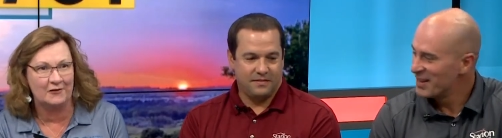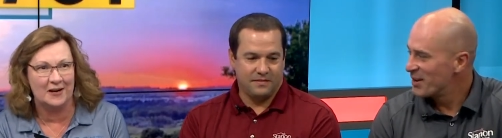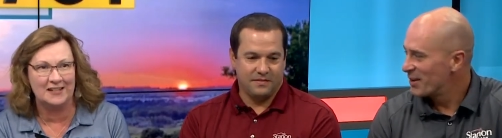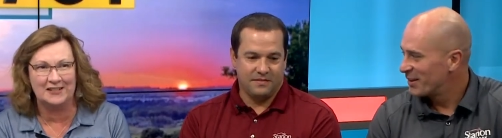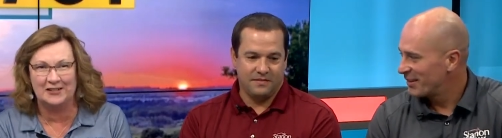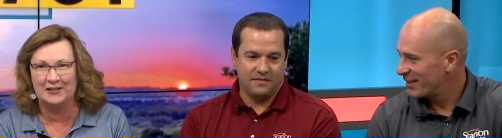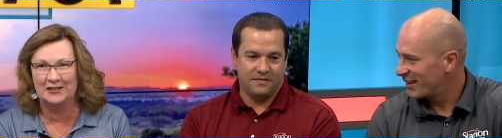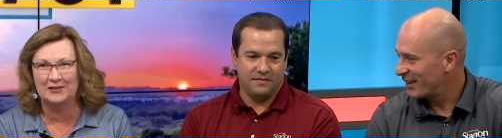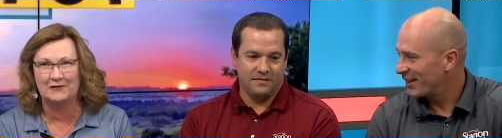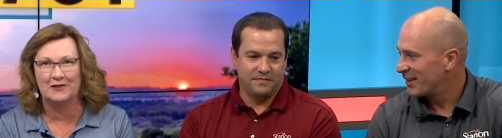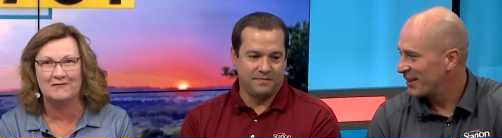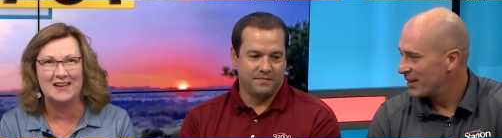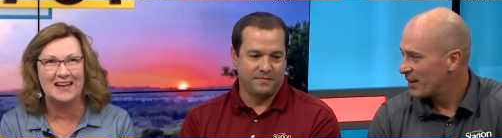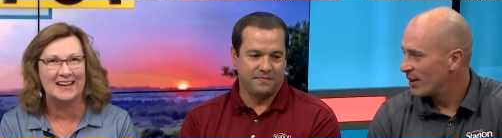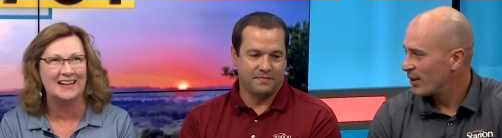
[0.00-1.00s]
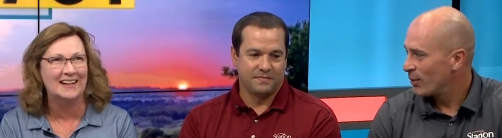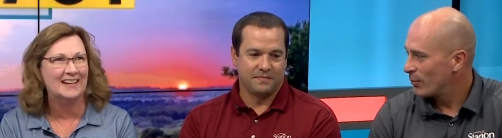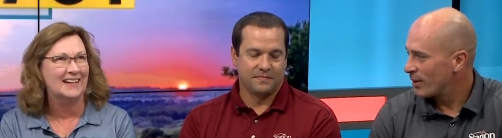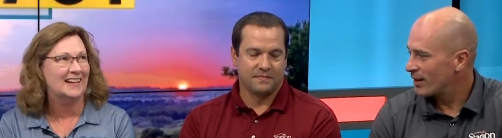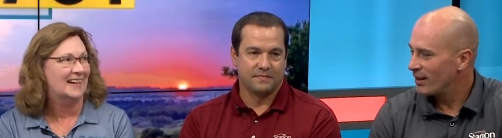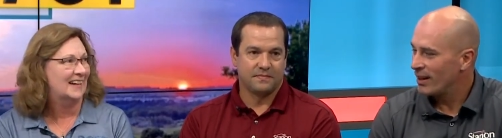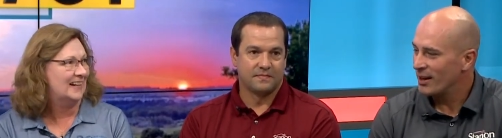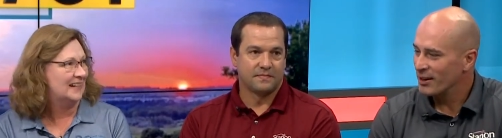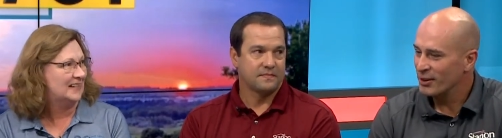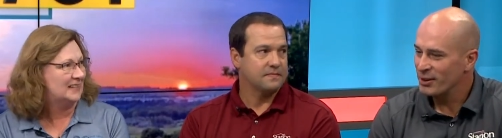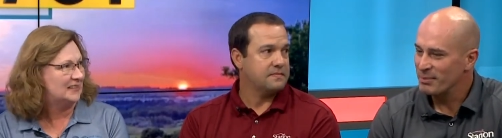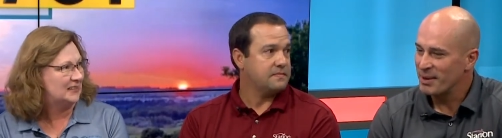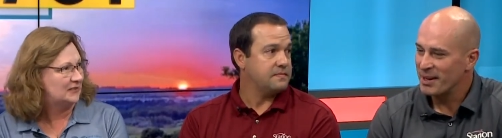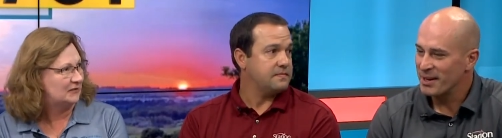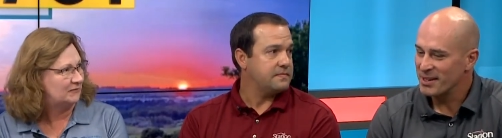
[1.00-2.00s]
Speaker 1: questions yeah. for me. We
Speaker 2: had a lot of
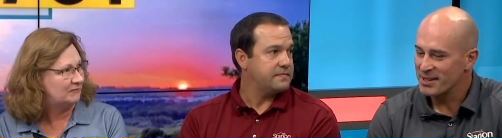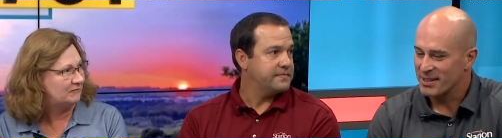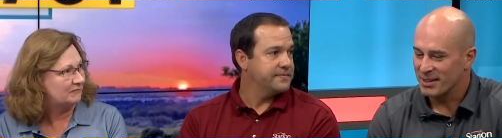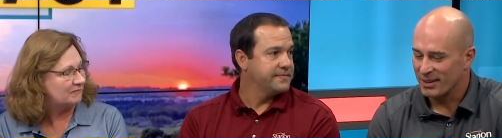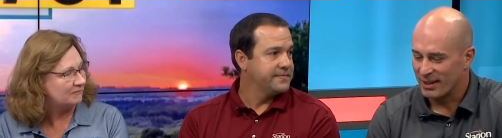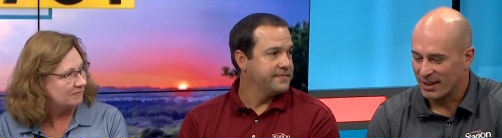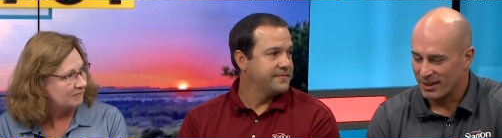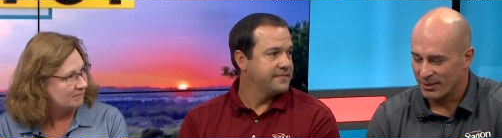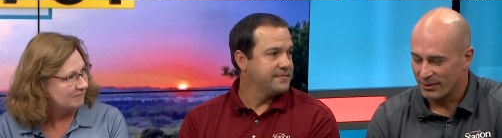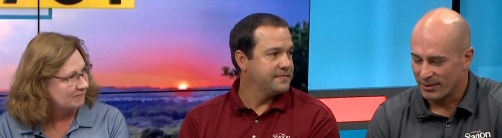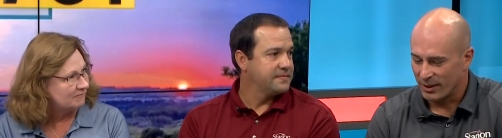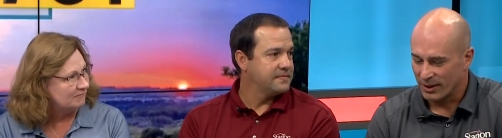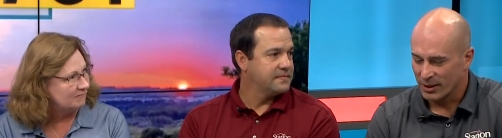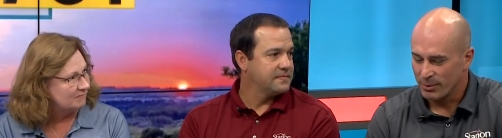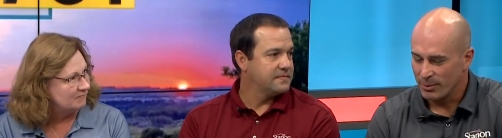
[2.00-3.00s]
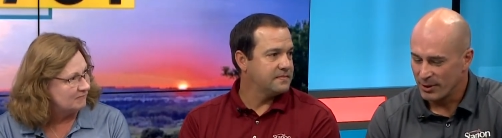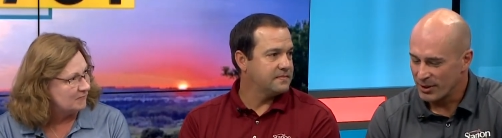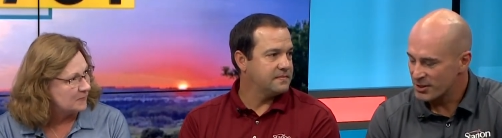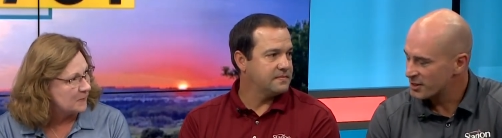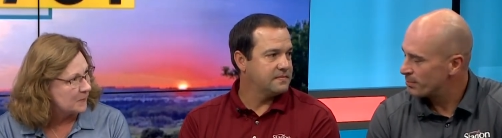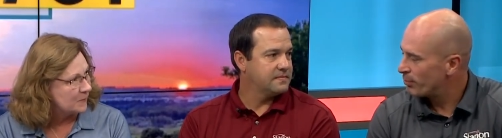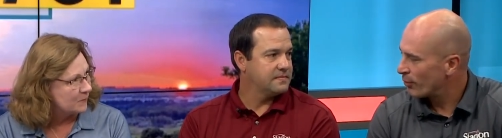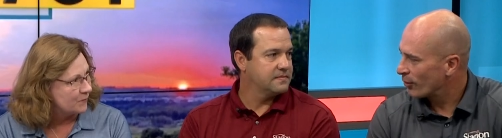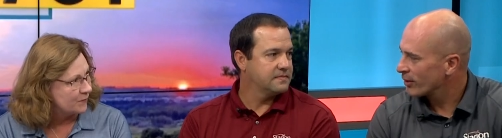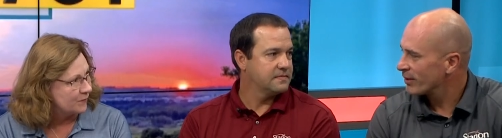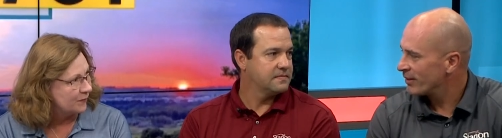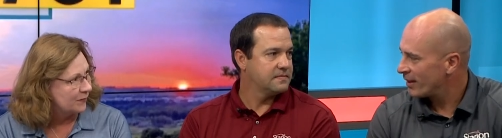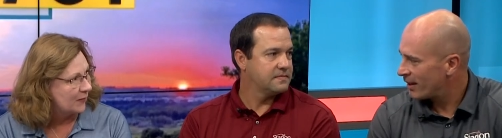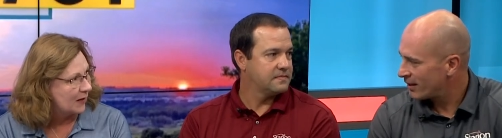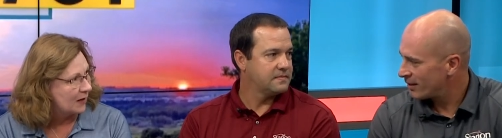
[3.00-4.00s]
good meetings and a lot of uh, community
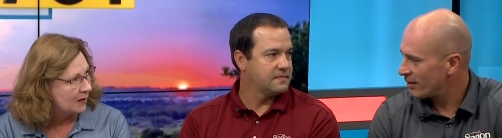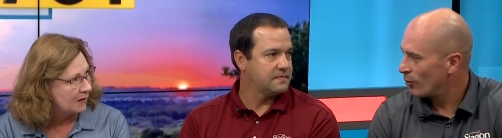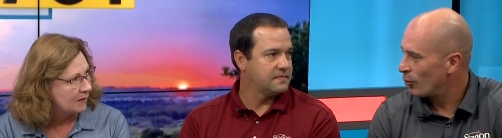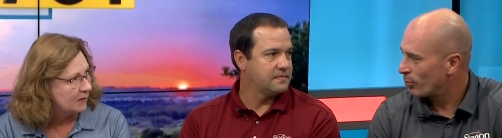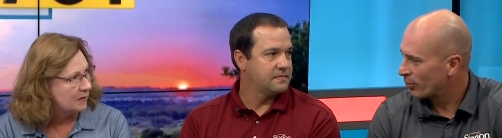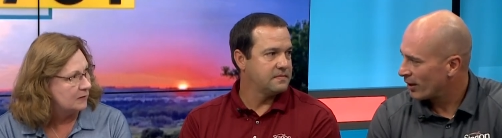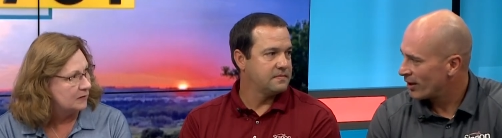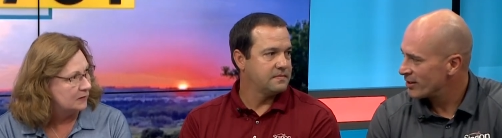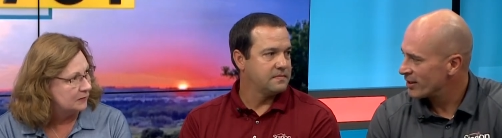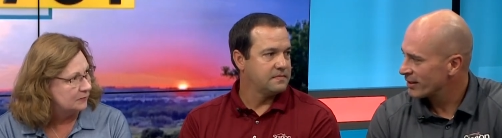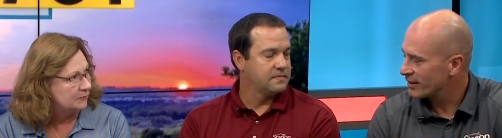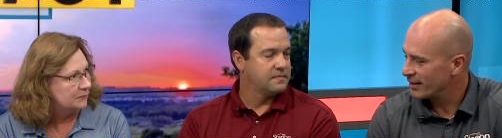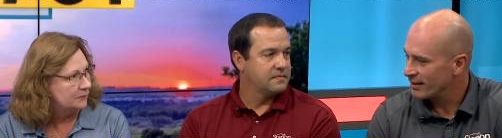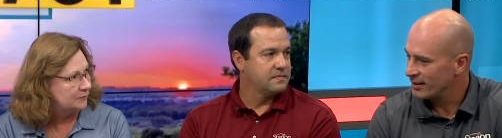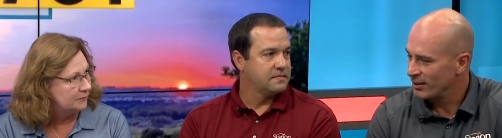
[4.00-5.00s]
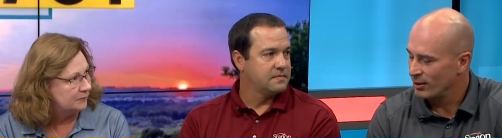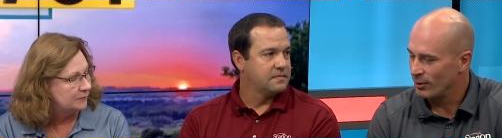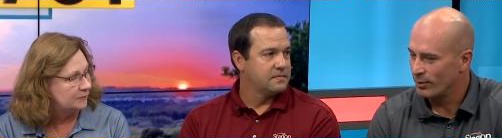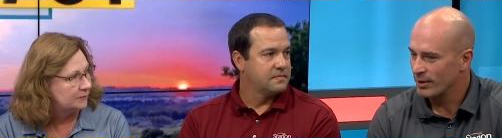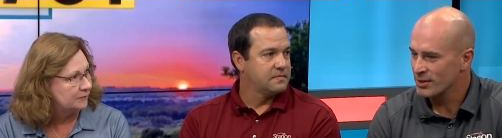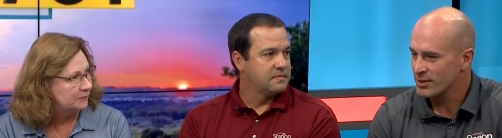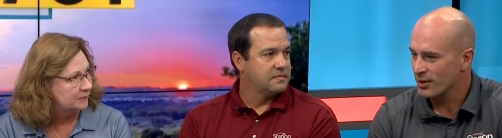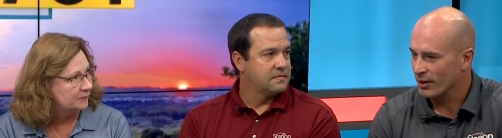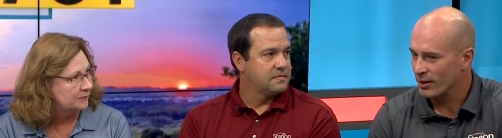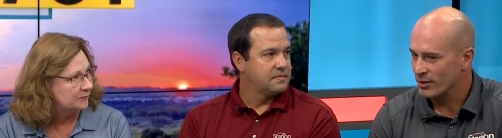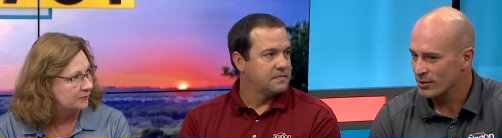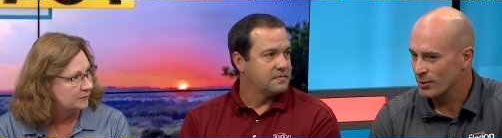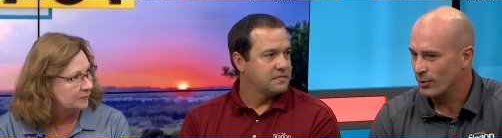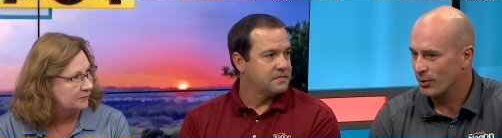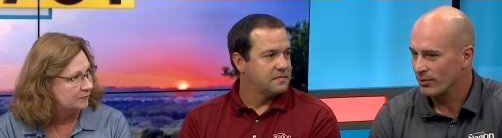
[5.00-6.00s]
support in that whole project. And you know, one of
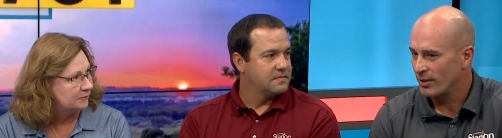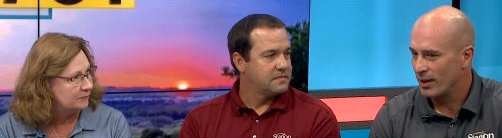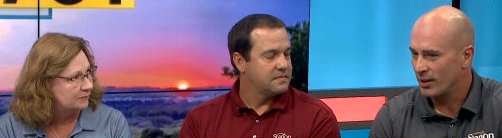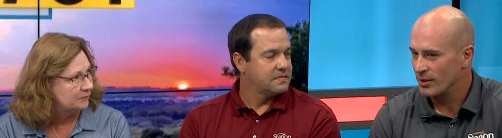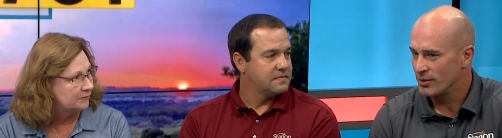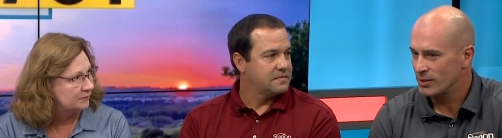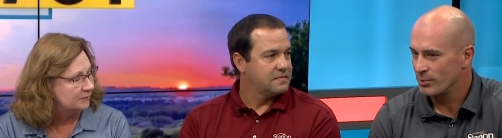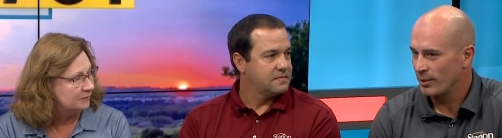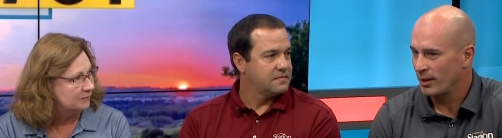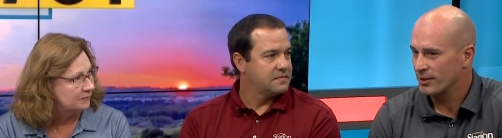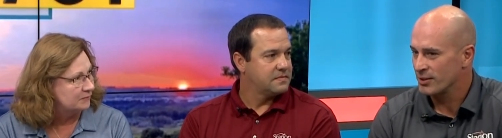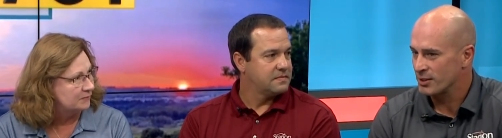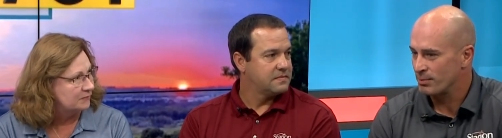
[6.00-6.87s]
Starion's core values is we like to